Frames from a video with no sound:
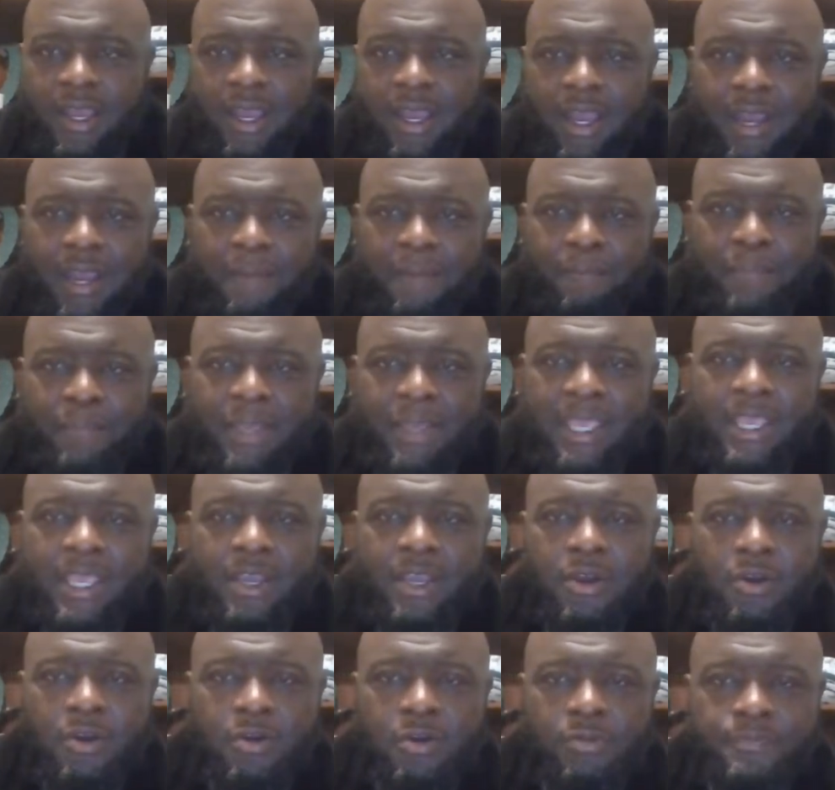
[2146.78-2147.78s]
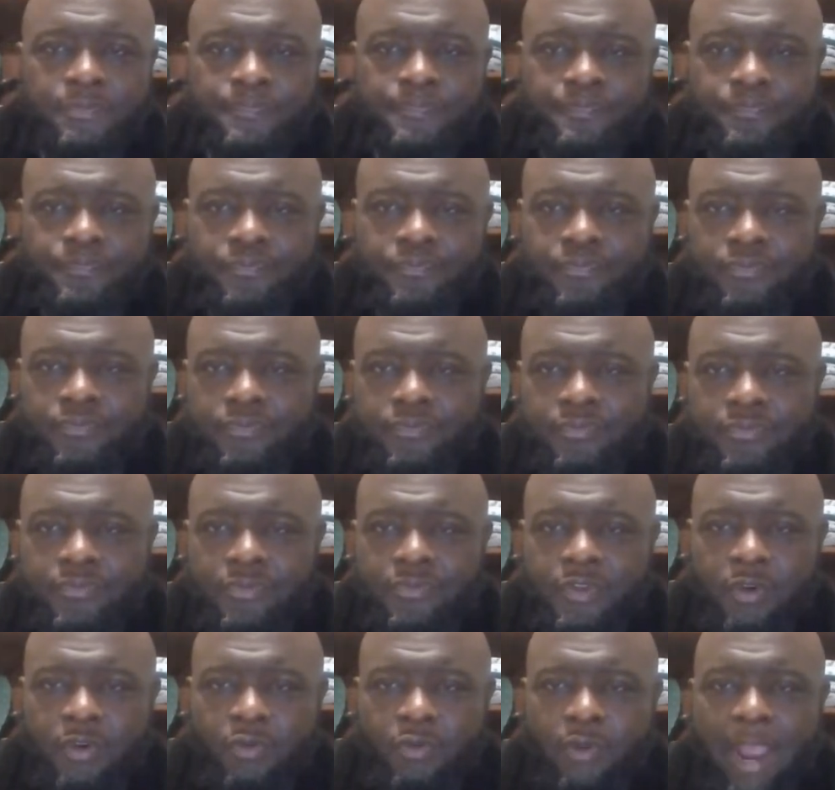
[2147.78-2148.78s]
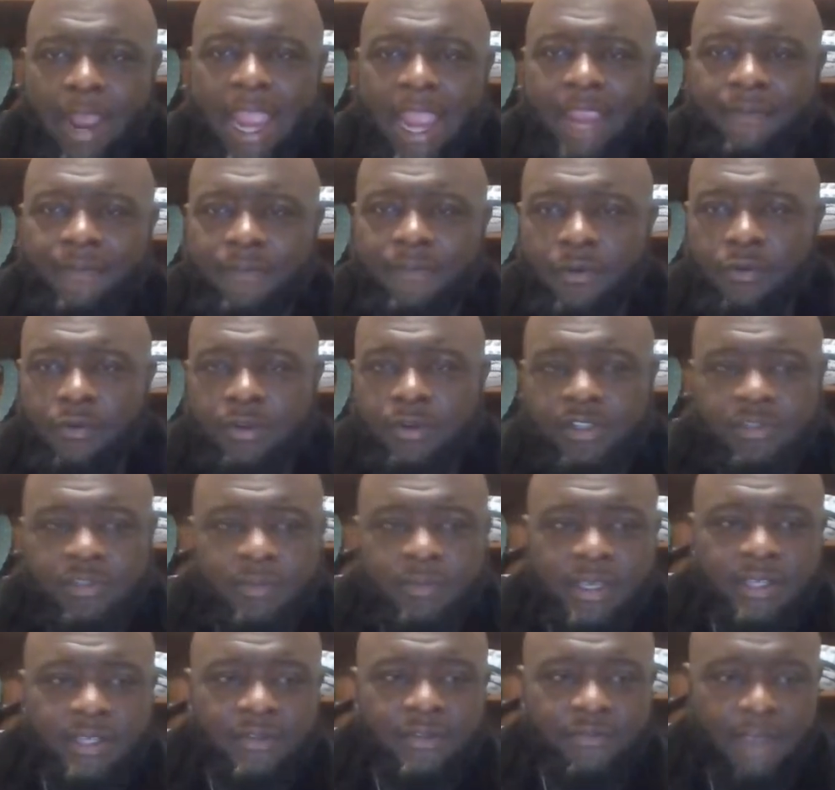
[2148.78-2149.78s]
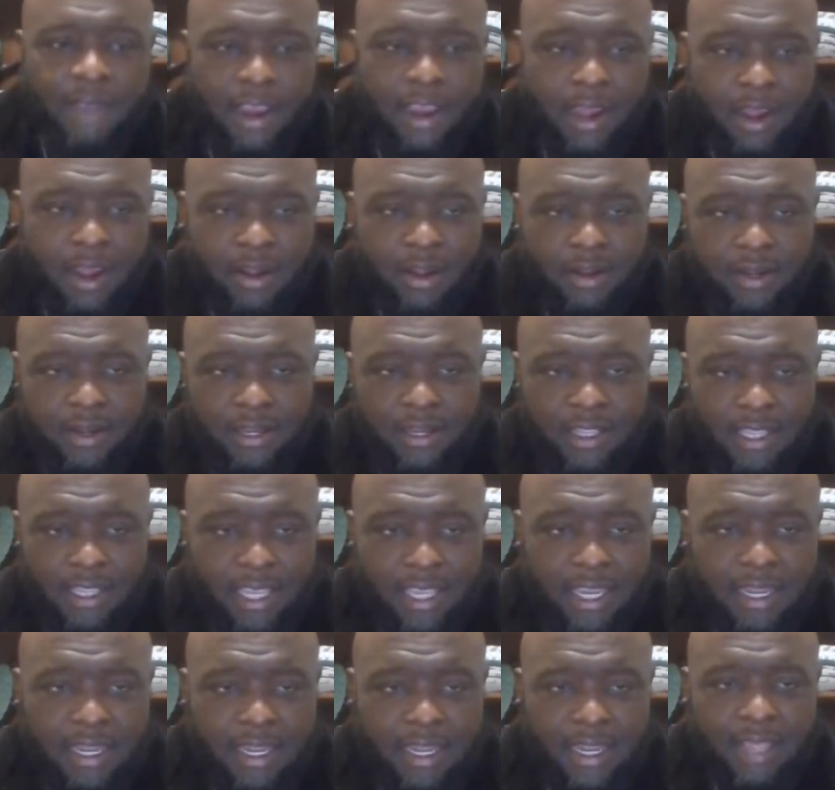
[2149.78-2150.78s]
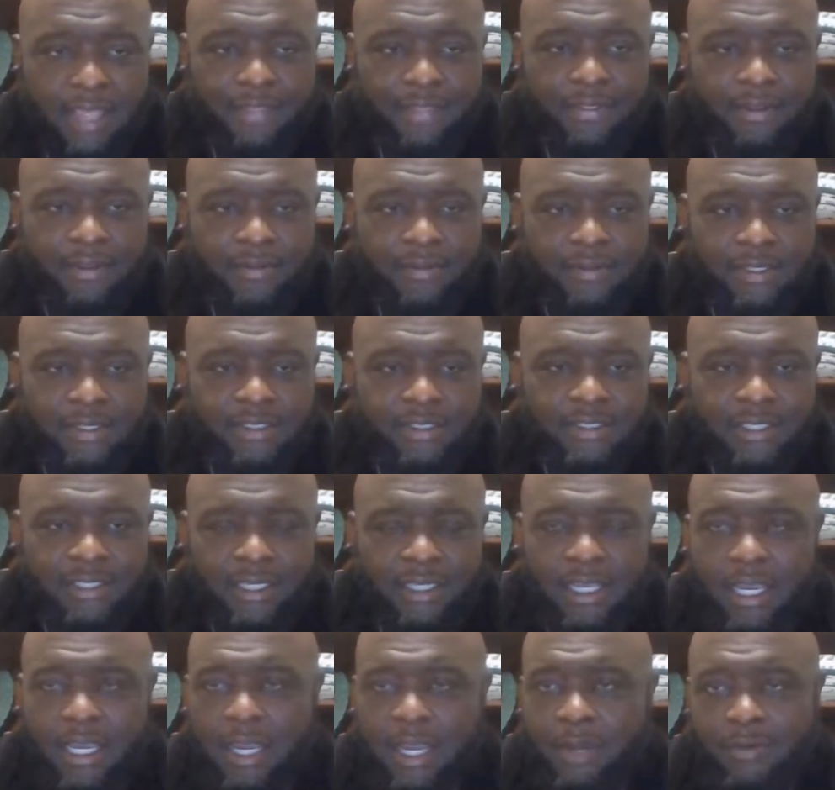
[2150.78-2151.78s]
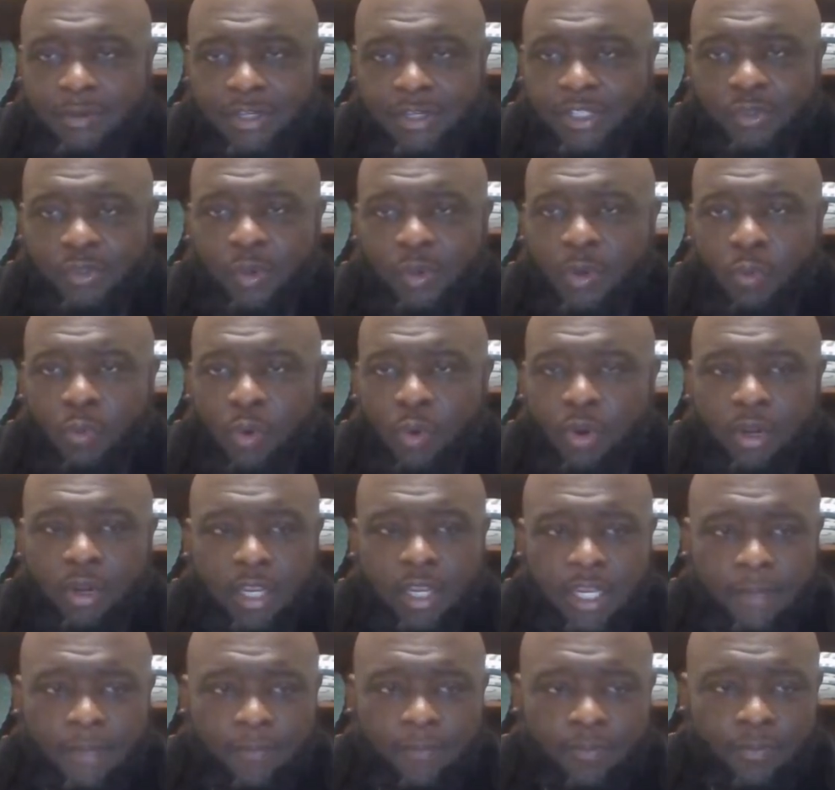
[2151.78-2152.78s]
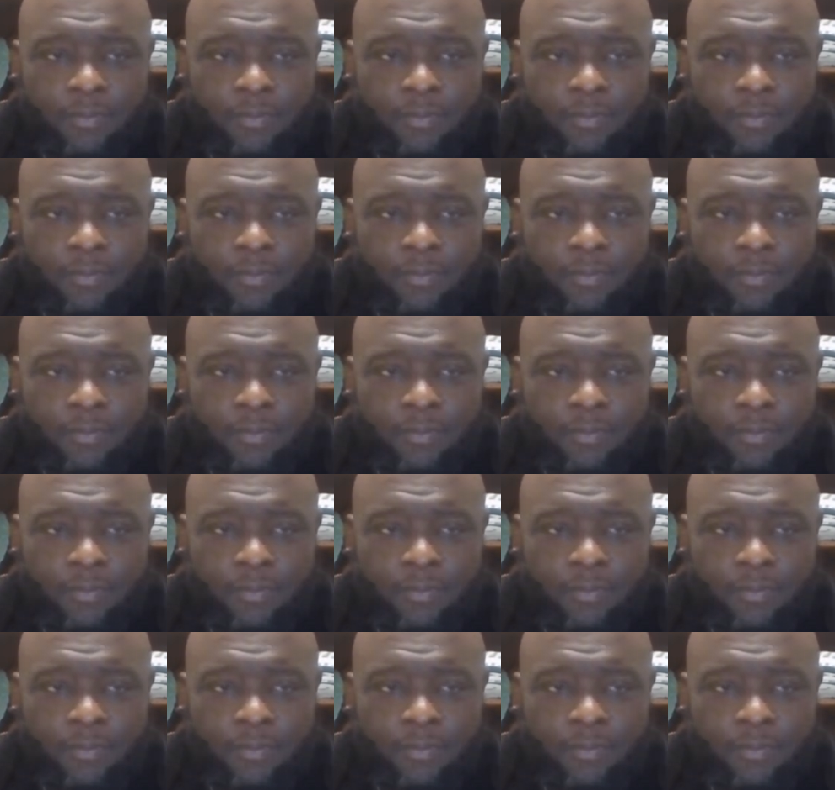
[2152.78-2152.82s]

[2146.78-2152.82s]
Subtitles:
Bill's rifle was misfiring, and again, nothing. Just the gun just wasn't working.